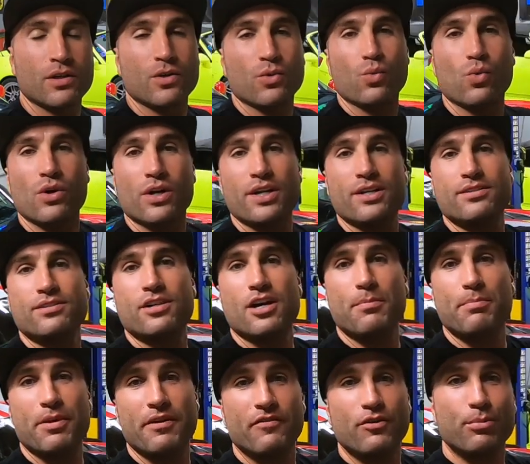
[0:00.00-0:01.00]
What is
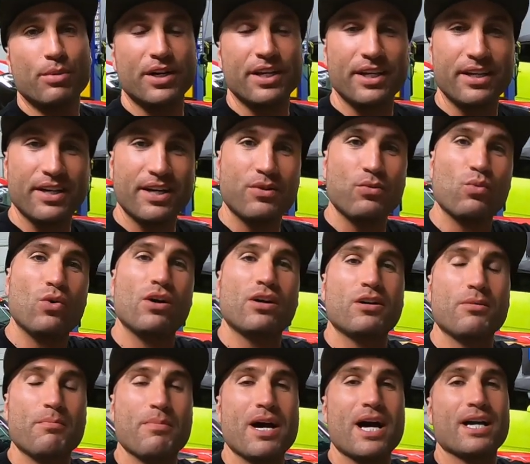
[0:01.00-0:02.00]
up everybody and
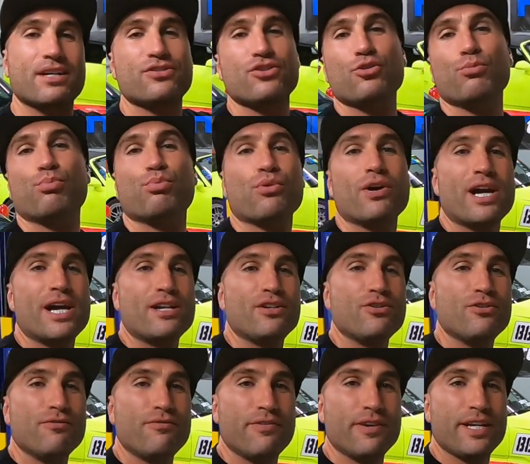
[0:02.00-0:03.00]
welcome back to a brand
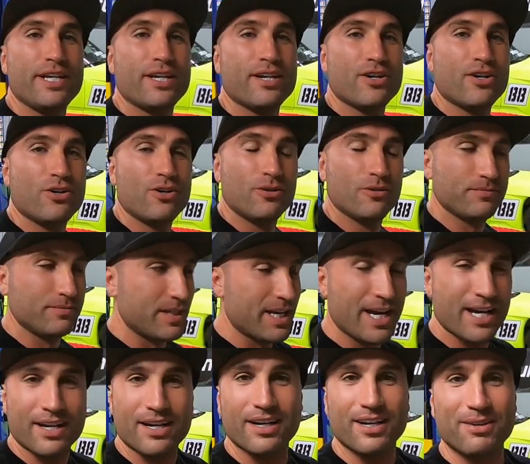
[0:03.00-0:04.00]
new video.
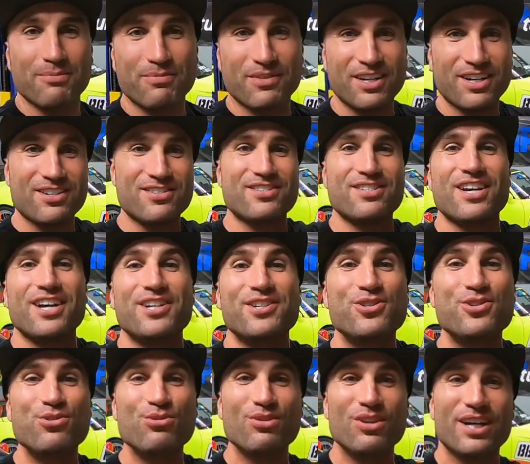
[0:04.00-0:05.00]
Heck, I'm gonna say I
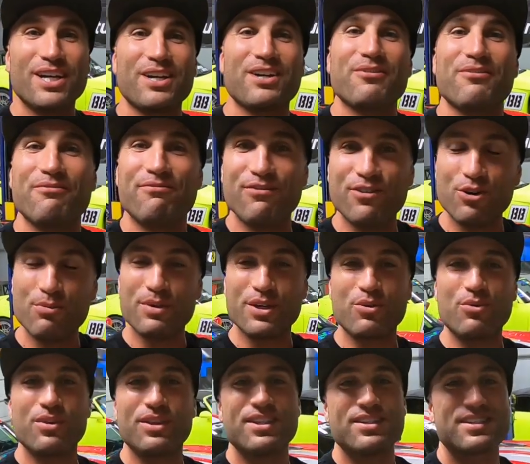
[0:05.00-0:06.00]
do like
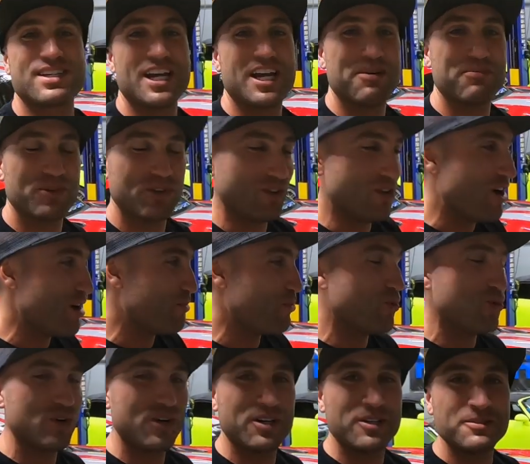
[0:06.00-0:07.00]
filming with this camera a lot
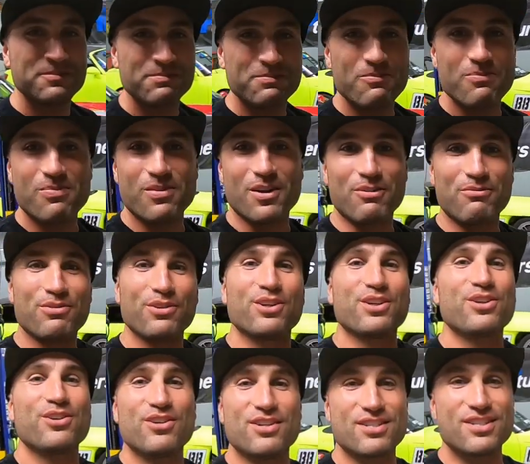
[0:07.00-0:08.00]
more. I feel
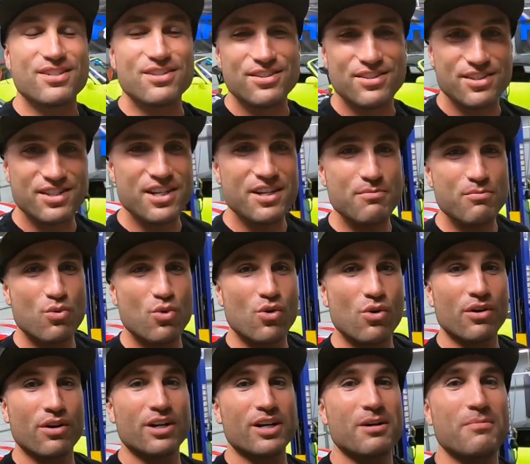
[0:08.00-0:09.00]
like you guys can see
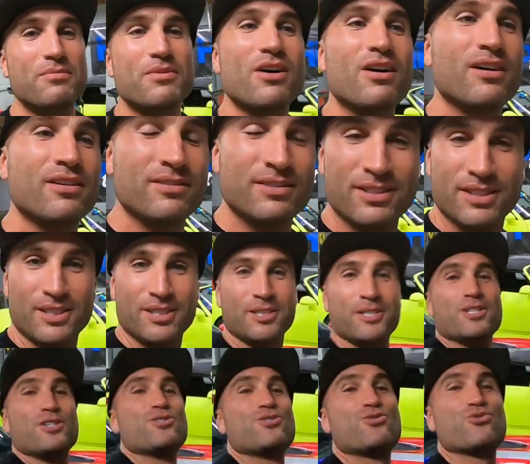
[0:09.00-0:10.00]
more and I'm not
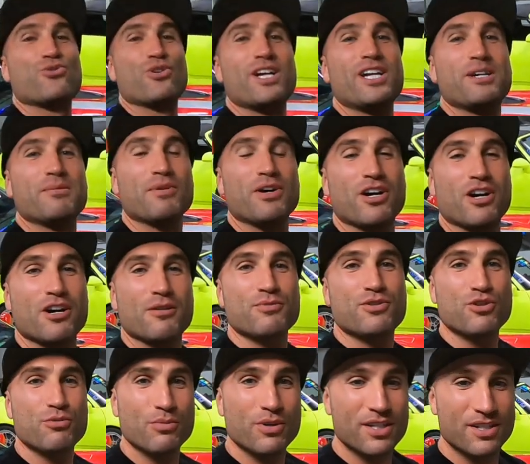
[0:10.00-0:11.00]
straining my arm
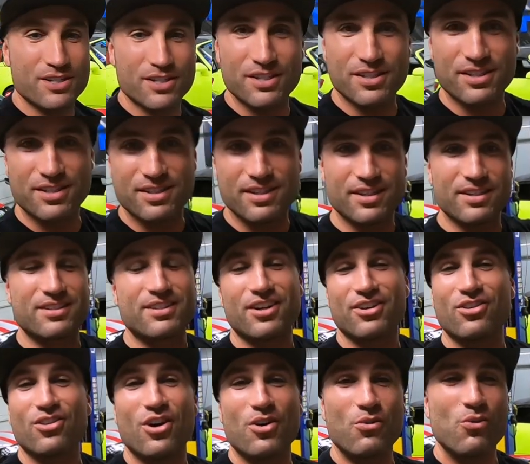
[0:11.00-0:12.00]
too much. It's It's
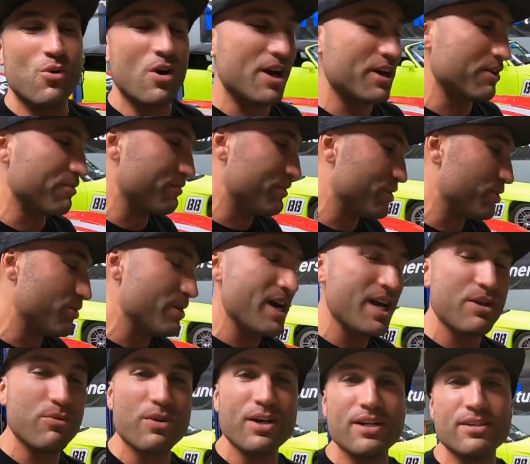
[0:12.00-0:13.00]
got a lot wider view.
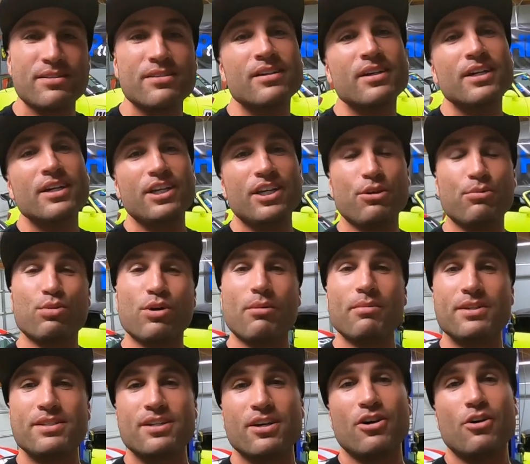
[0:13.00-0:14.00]
Anyways, you can
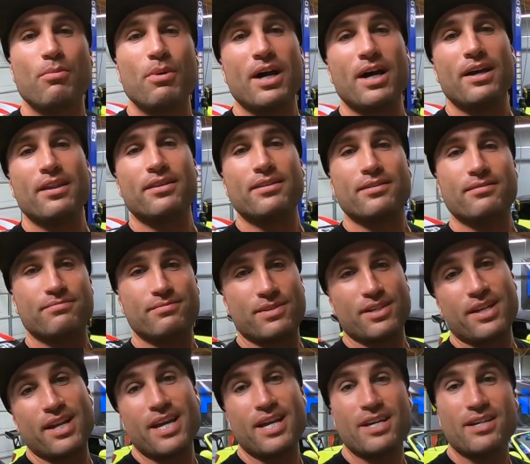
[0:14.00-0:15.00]
probably tell by
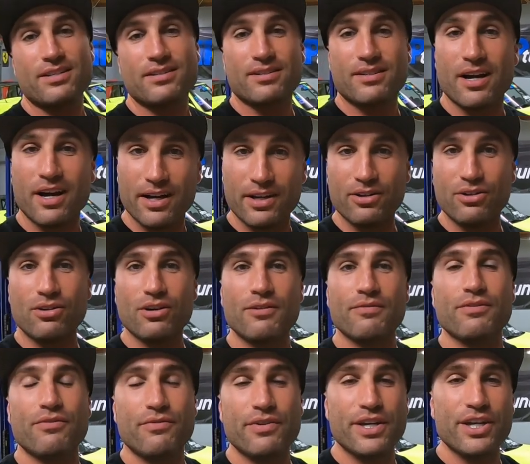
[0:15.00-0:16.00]
today's title
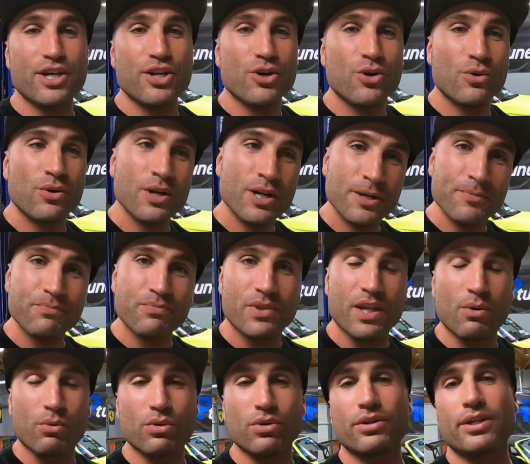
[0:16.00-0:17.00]
of the video
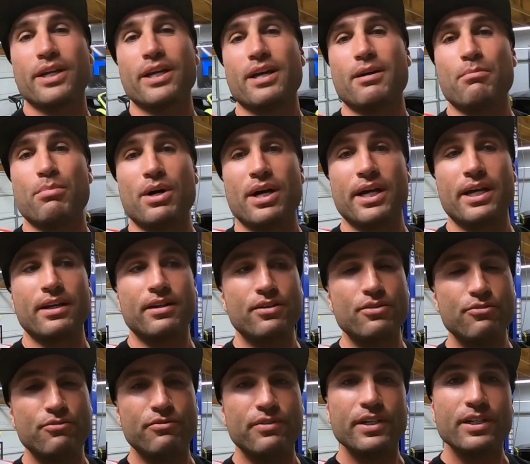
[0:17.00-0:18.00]
that we're looking at buying a
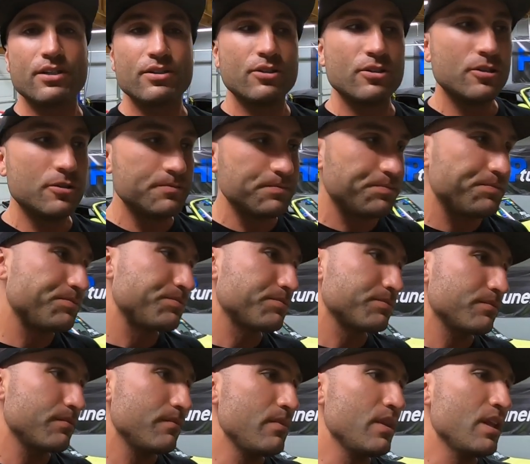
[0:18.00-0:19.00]
new vehicle.
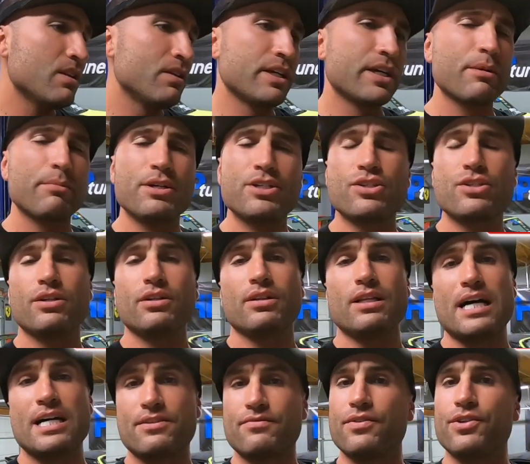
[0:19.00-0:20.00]
Like I mentioned in the
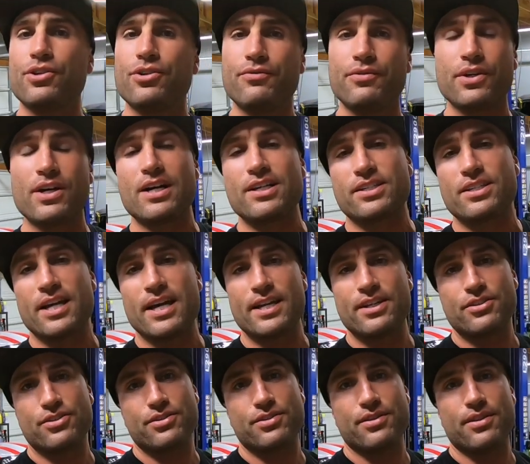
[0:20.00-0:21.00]
last video, if you guys
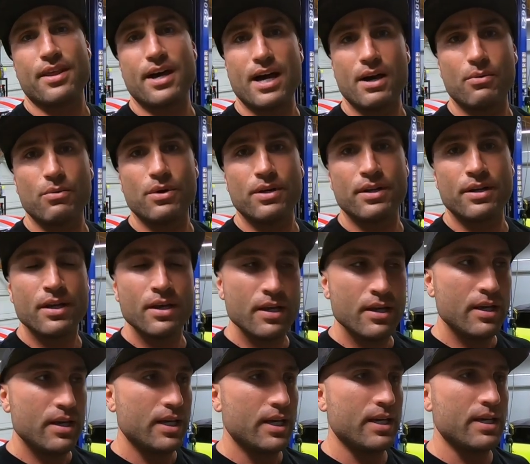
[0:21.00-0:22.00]
catched that one,
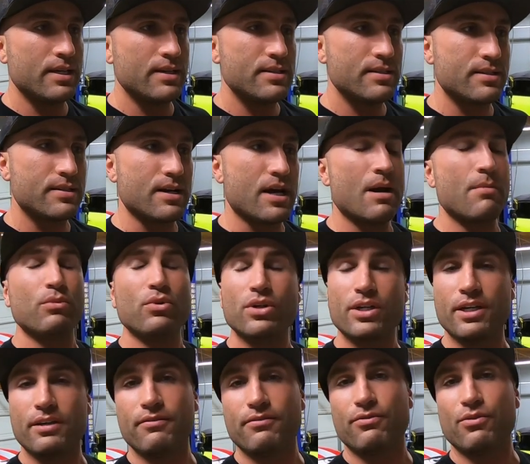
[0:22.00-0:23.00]
is I'm
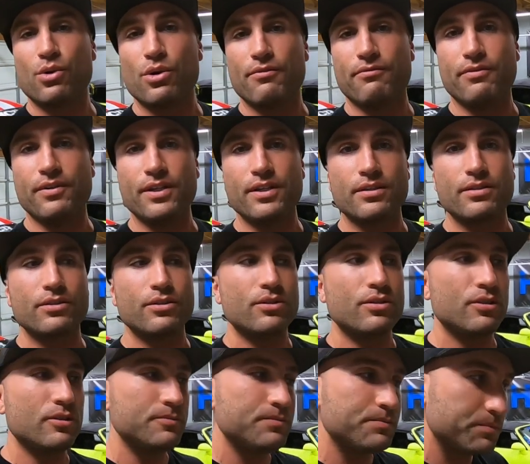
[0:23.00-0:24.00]
looking for a
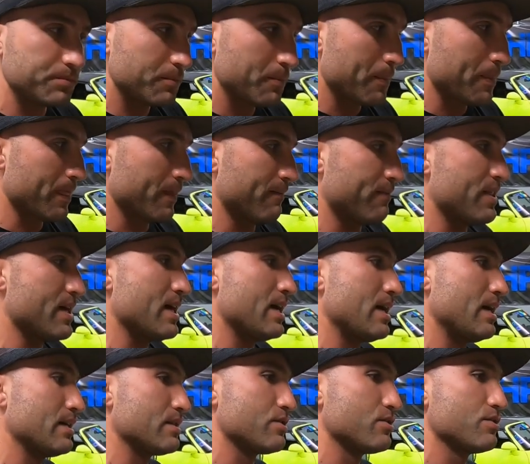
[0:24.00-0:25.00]
vehicle
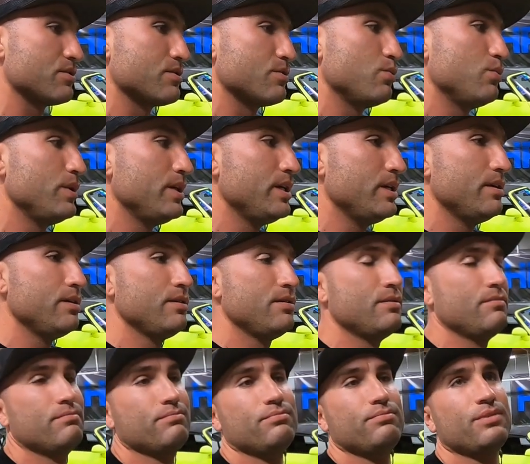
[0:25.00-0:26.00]
that
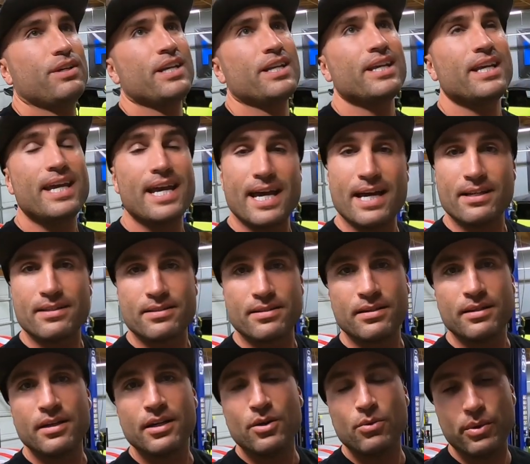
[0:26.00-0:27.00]
we can
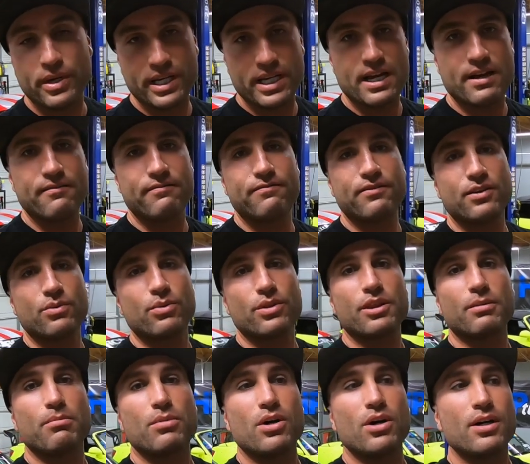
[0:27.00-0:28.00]
get. We can have fun with
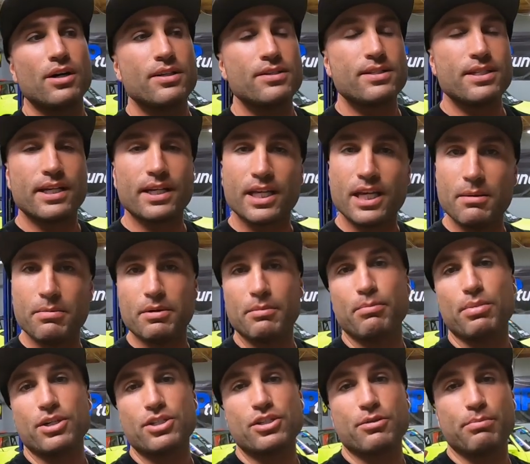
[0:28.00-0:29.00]
the mods and keep it a
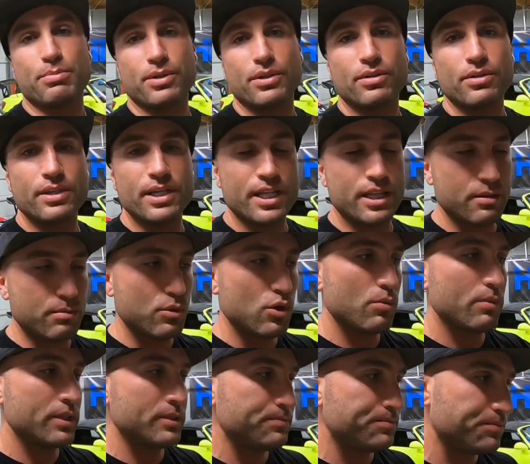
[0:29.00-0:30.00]
budget build at the
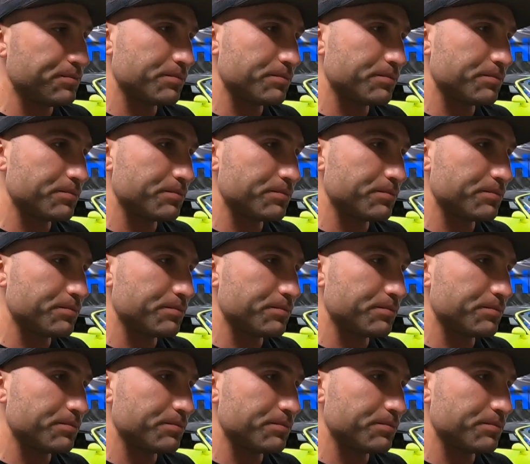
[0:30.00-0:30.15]
moment